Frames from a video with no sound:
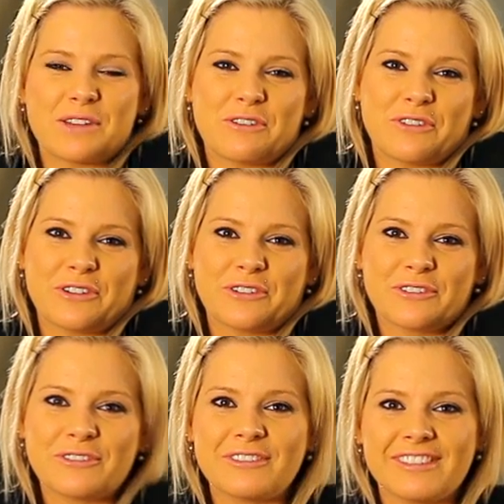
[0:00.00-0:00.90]
makes you
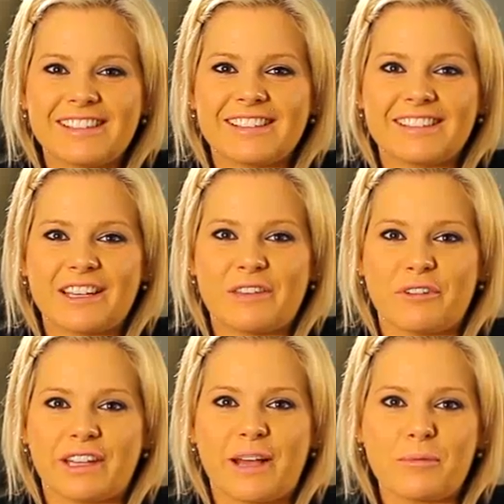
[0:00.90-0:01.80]
feel like
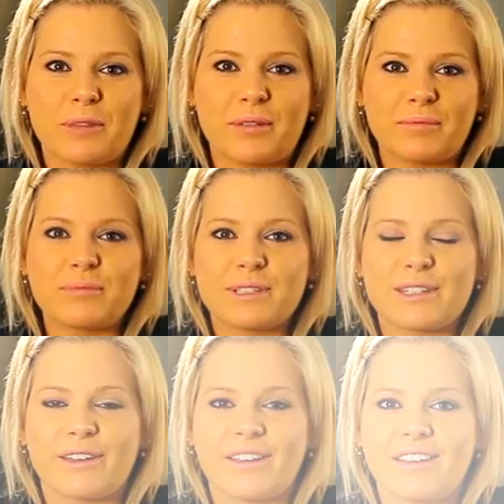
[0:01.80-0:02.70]
you've really helped them.
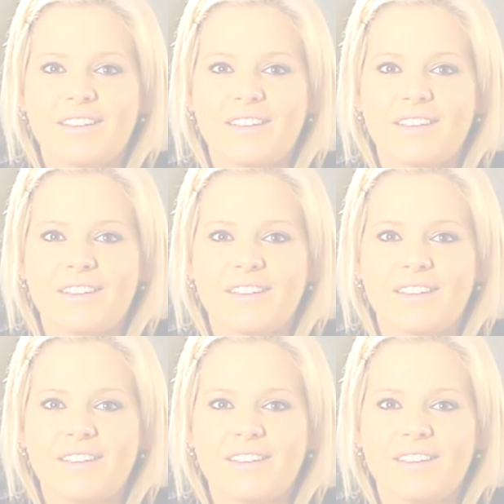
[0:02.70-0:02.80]
So.